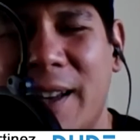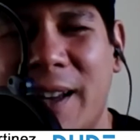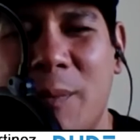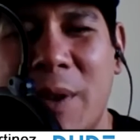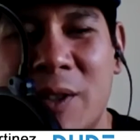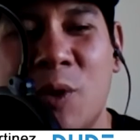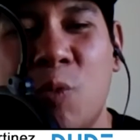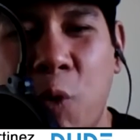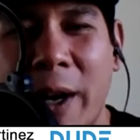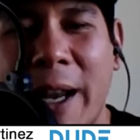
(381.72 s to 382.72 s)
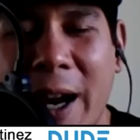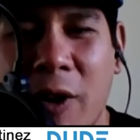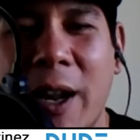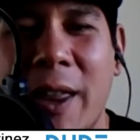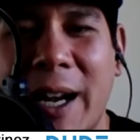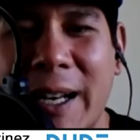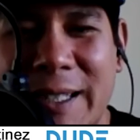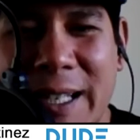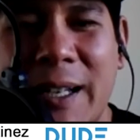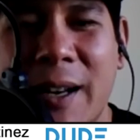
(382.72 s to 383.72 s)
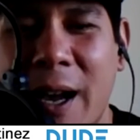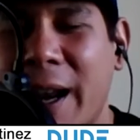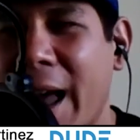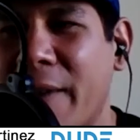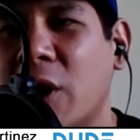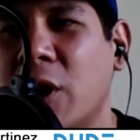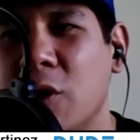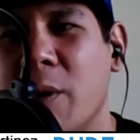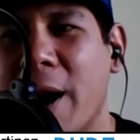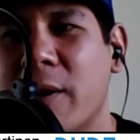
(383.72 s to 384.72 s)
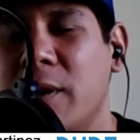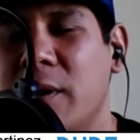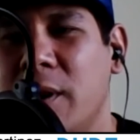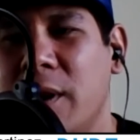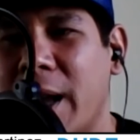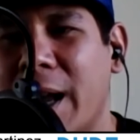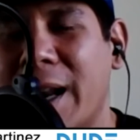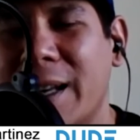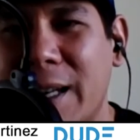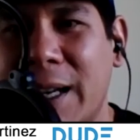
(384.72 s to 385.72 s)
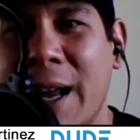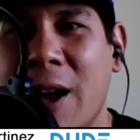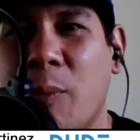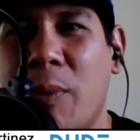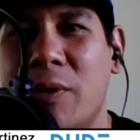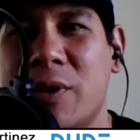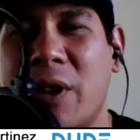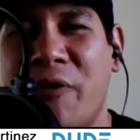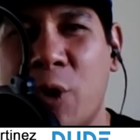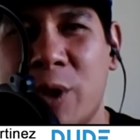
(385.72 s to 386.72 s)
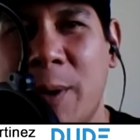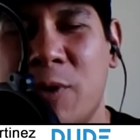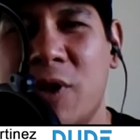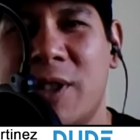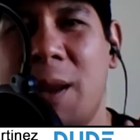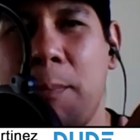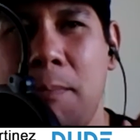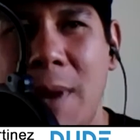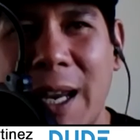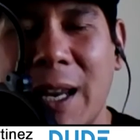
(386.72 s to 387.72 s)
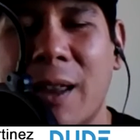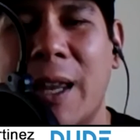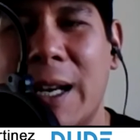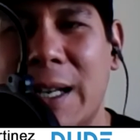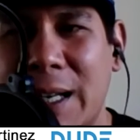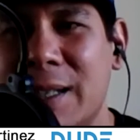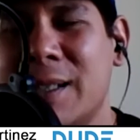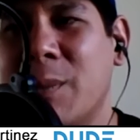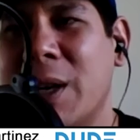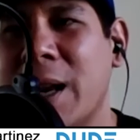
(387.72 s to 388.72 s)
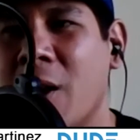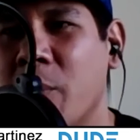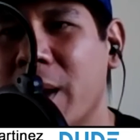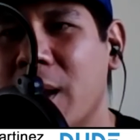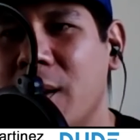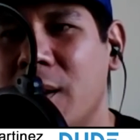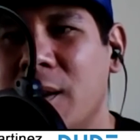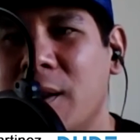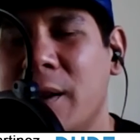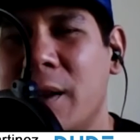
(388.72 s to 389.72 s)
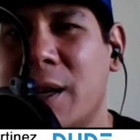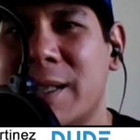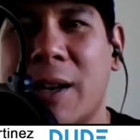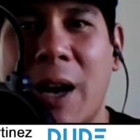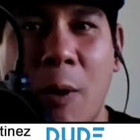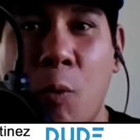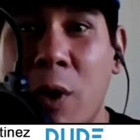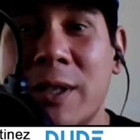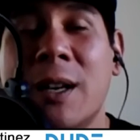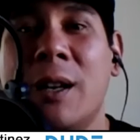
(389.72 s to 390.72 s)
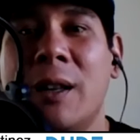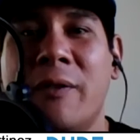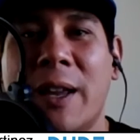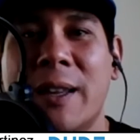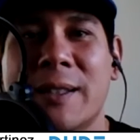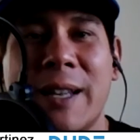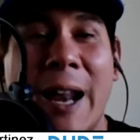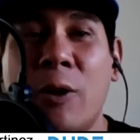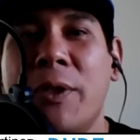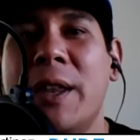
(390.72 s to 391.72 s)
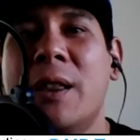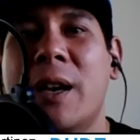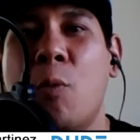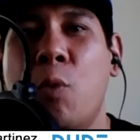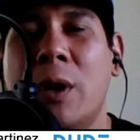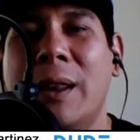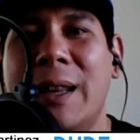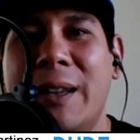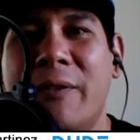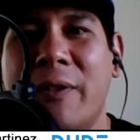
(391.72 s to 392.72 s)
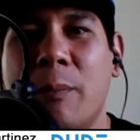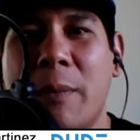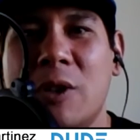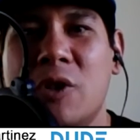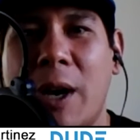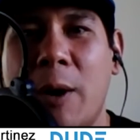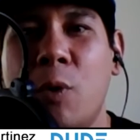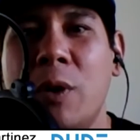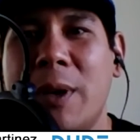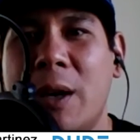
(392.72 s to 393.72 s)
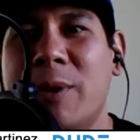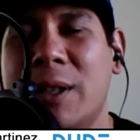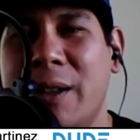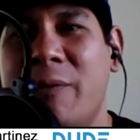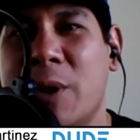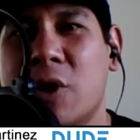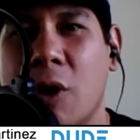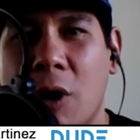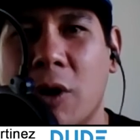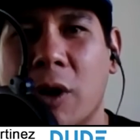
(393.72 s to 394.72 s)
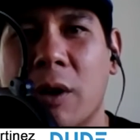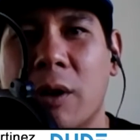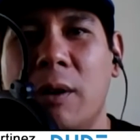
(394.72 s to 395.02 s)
um, this is one area that I did not have a clue about, and I needed help. So the first step was just admitting that I needed somebody to help me, because I, I wasn't going to live like this. I don't think that I would live much. I wouldn't be able to live much longer